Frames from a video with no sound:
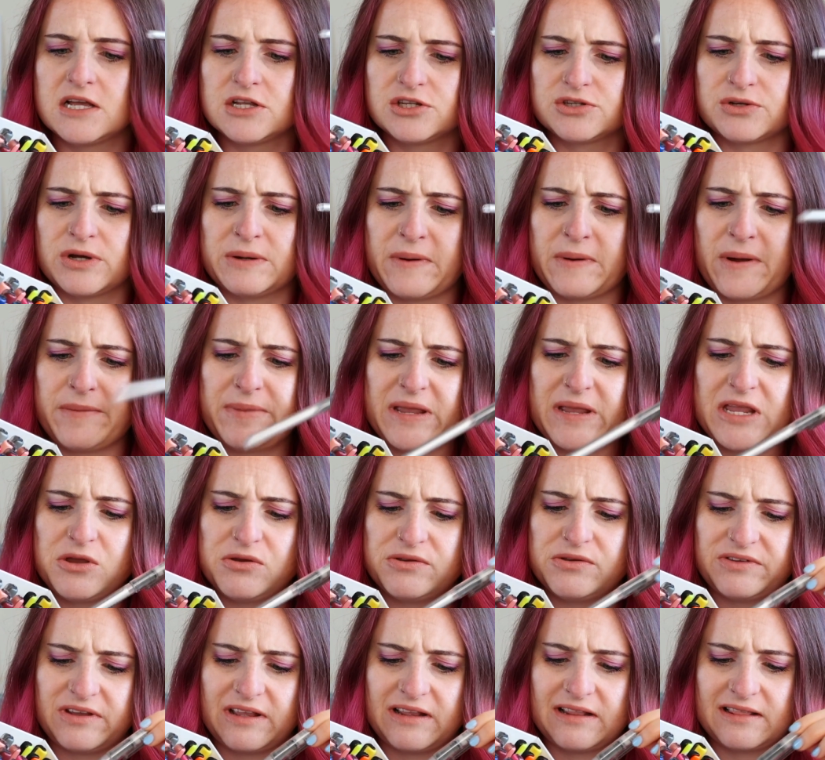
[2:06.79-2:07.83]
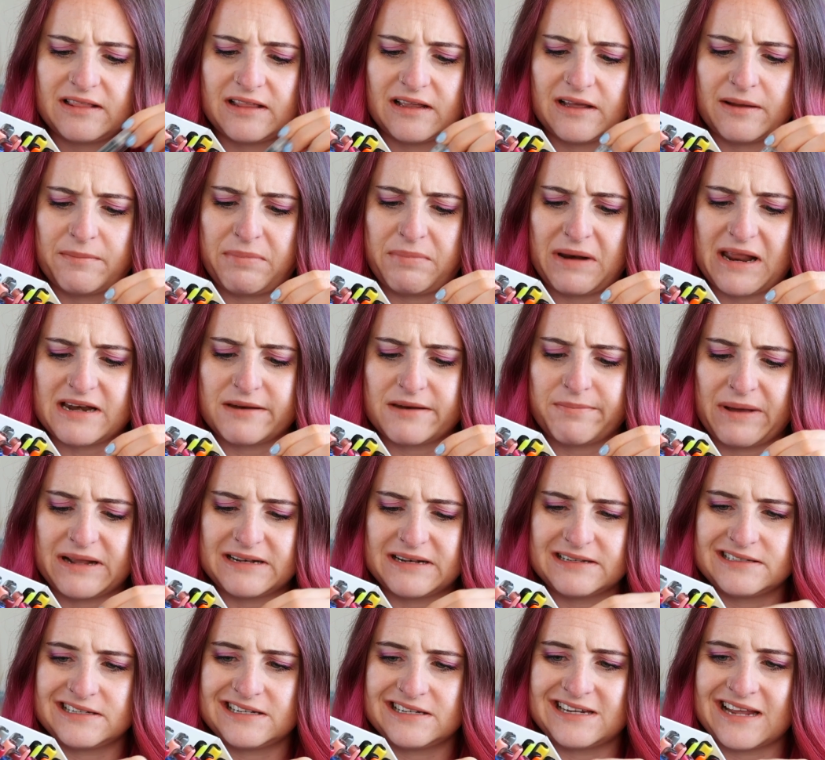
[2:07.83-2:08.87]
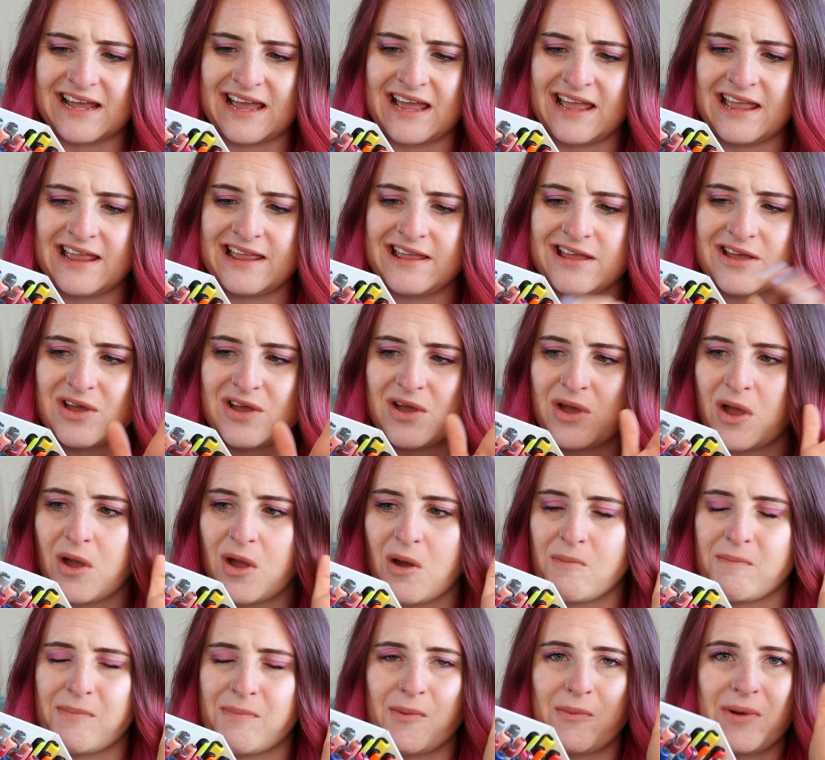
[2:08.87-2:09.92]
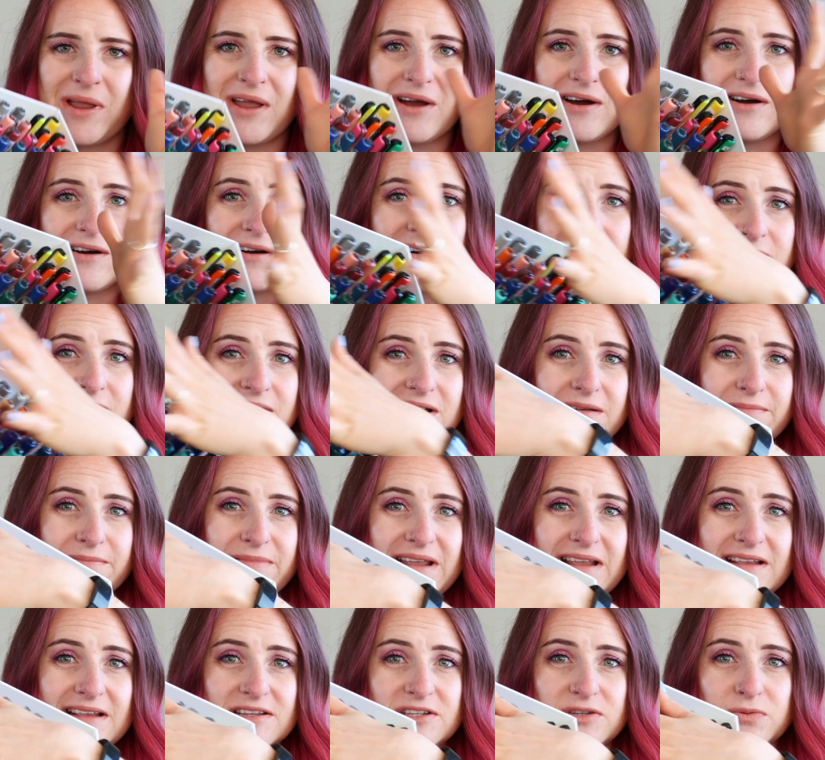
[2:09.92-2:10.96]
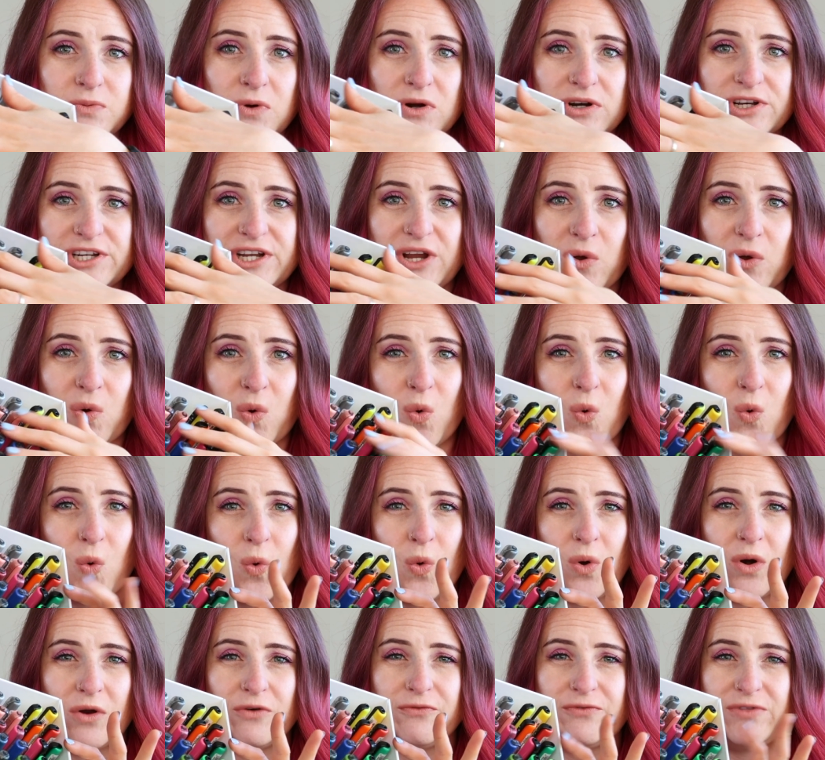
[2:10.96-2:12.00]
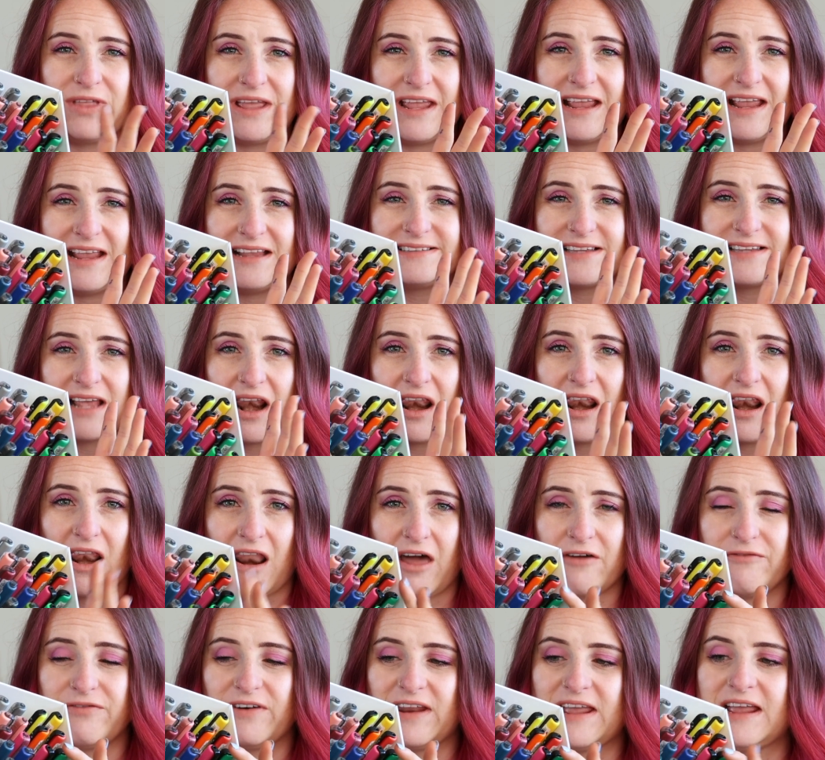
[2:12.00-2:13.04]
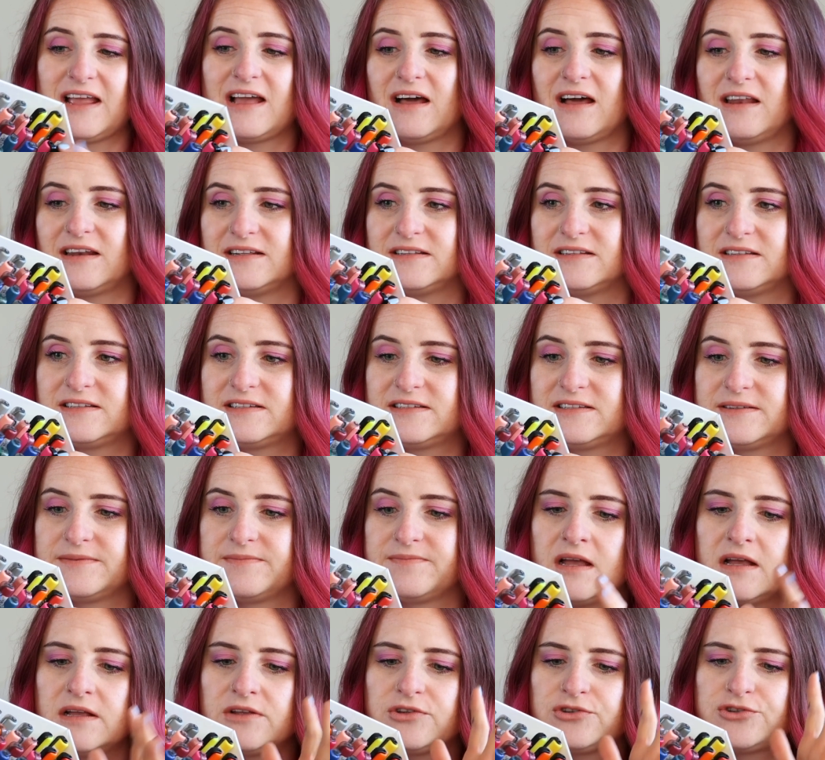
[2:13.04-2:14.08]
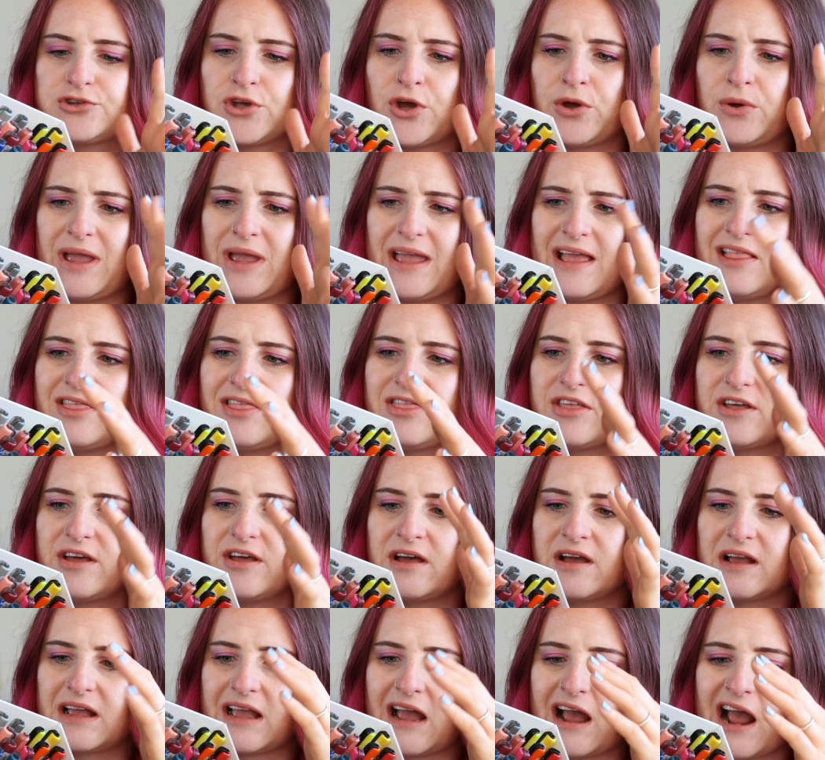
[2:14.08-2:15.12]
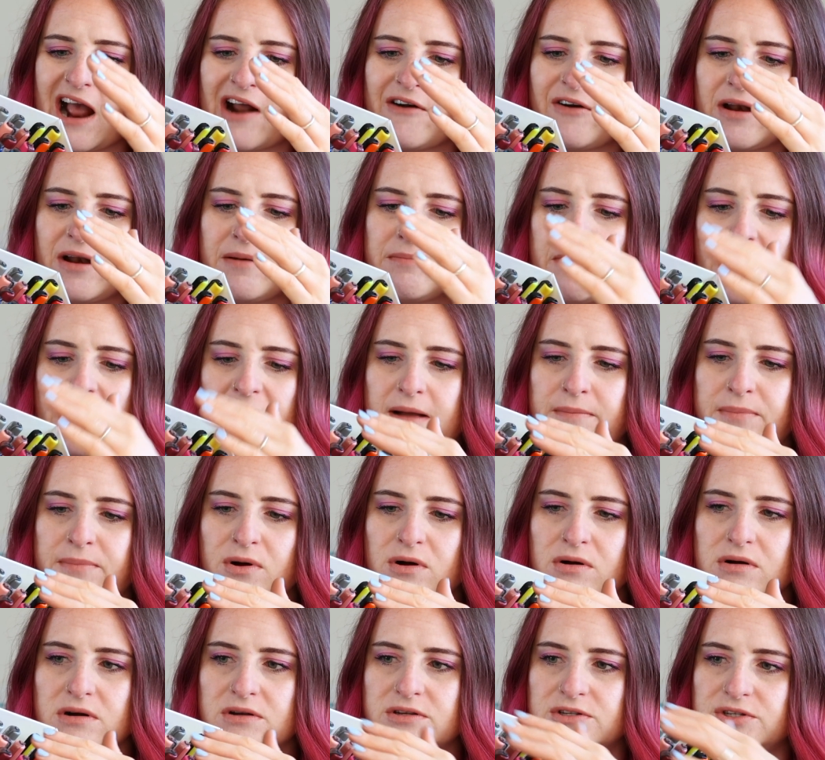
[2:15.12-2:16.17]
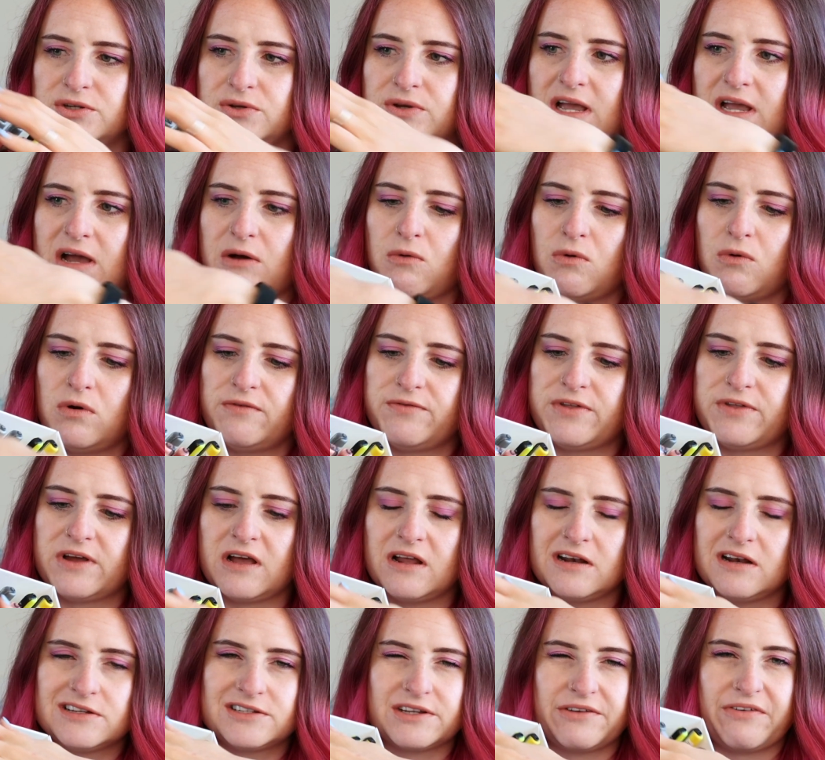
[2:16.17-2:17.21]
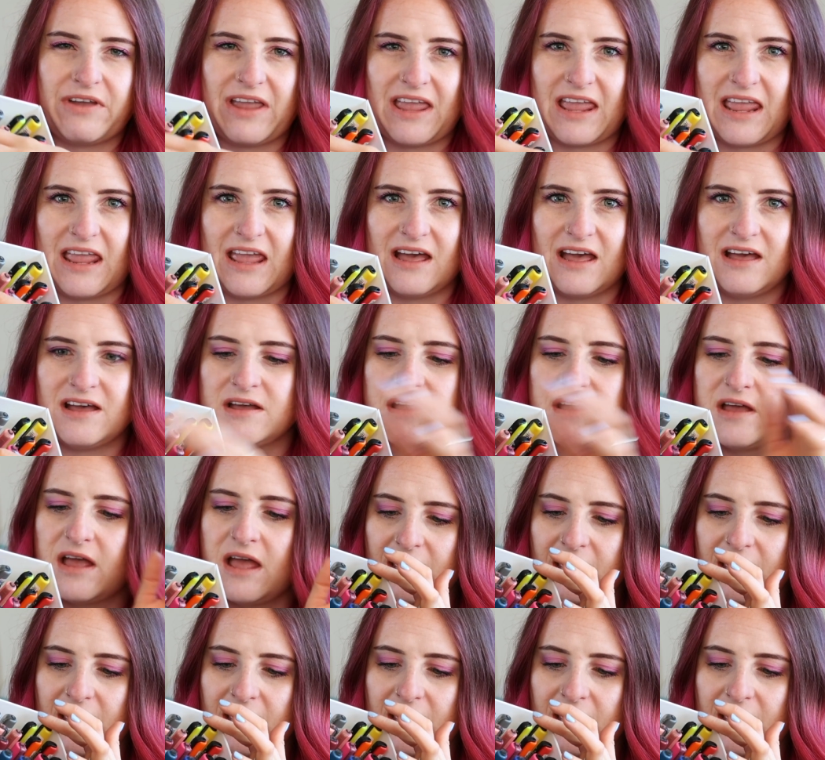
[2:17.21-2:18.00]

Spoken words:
So I won't be using the blender pens today, but we are going to be swatching all of these lovely colours. So in the Karin Mega Box, you get all of the colours over here.